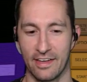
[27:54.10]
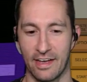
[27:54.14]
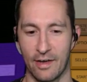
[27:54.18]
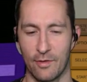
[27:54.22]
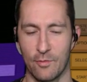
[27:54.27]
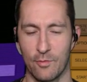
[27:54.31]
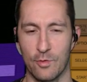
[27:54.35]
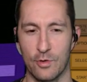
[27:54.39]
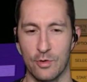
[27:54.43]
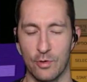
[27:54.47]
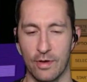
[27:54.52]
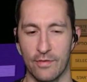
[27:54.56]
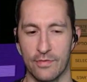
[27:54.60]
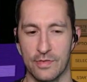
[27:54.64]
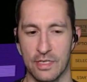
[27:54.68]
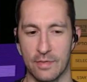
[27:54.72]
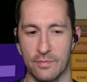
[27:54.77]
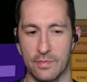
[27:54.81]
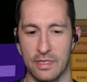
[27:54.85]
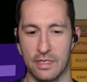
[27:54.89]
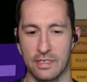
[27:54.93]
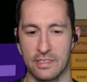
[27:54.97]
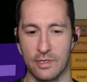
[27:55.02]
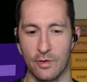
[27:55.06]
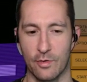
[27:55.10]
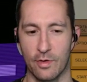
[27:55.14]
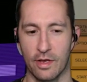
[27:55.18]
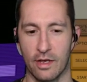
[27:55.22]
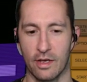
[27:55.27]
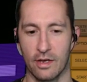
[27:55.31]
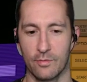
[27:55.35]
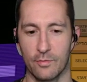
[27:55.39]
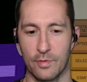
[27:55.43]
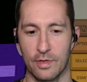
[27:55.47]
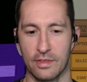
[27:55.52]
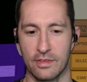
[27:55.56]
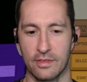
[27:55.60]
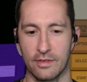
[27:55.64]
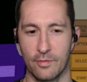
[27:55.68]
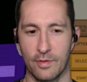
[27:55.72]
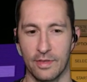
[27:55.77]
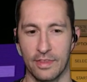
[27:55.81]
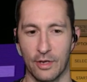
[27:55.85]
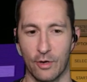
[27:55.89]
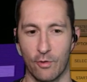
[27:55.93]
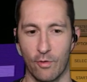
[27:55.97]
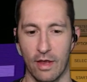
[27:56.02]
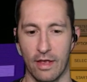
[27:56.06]
I wonder if something's going on with the
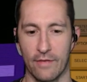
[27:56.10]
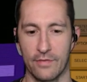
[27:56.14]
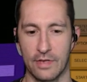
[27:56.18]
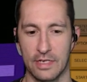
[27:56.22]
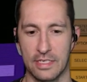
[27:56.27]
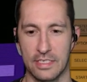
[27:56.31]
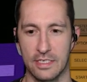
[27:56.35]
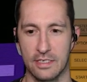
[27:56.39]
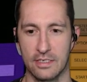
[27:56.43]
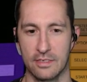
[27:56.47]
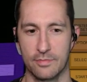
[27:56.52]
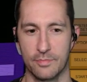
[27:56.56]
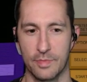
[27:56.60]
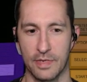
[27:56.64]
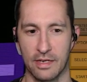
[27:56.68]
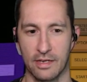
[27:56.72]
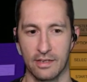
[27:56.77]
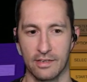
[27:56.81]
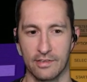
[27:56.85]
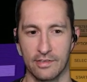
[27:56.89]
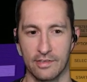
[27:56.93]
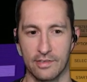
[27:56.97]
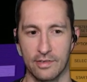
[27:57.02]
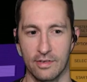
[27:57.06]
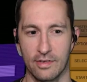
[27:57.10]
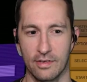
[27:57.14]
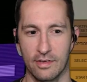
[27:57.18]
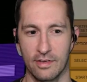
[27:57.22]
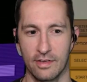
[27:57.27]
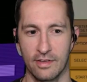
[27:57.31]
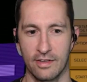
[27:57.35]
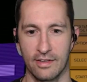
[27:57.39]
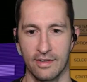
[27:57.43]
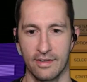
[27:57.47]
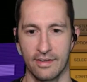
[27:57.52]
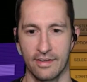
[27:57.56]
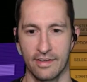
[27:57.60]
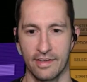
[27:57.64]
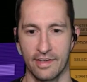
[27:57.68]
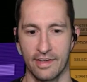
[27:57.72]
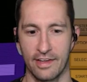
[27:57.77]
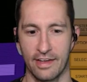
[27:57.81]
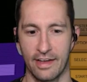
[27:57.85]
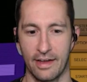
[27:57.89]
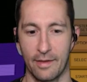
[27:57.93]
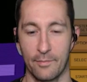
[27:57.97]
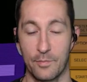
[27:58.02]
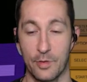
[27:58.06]
way the graphics is, because
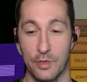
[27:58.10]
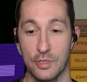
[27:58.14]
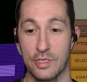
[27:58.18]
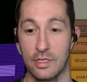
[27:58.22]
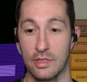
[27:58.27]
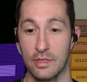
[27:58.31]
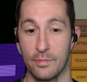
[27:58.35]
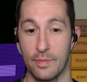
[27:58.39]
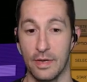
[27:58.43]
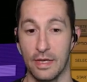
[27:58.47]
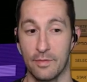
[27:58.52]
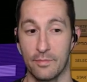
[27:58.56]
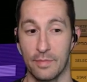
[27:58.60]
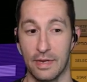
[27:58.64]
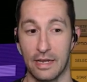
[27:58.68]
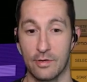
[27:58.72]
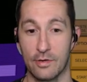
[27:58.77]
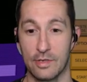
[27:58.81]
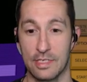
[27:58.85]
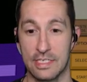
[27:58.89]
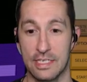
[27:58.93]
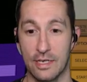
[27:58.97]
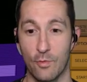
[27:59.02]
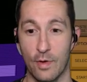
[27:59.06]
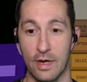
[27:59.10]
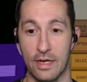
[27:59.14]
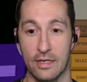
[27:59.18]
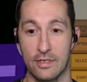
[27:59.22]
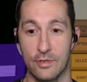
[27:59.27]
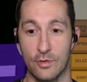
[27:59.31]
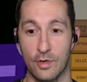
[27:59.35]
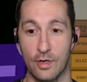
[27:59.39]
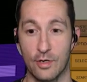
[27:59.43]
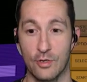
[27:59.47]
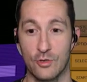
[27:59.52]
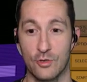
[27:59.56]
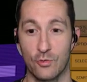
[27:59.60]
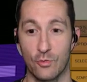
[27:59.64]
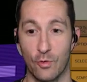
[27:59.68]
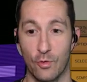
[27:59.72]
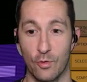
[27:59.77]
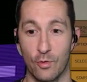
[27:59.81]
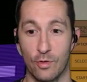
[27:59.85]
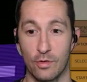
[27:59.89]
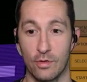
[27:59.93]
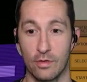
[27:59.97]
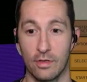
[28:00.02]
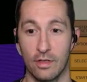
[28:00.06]
I'm pushing the button, but I don't see a way to
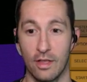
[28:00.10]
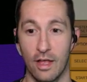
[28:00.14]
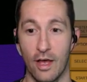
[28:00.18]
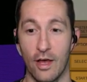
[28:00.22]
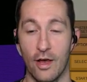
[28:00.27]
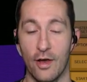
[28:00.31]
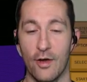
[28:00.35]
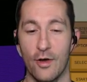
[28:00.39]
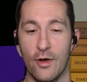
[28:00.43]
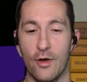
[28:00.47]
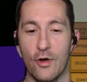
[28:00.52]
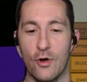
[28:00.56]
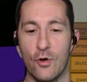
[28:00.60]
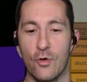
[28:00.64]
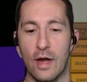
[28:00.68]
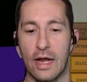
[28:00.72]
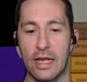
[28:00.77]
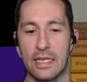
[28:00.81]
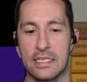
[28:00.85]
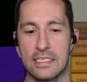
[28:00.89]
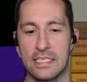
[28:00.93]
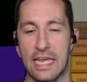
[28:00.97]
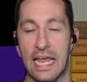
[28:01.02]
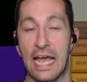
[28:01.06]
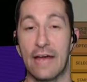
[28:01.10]
control. Oh, I see.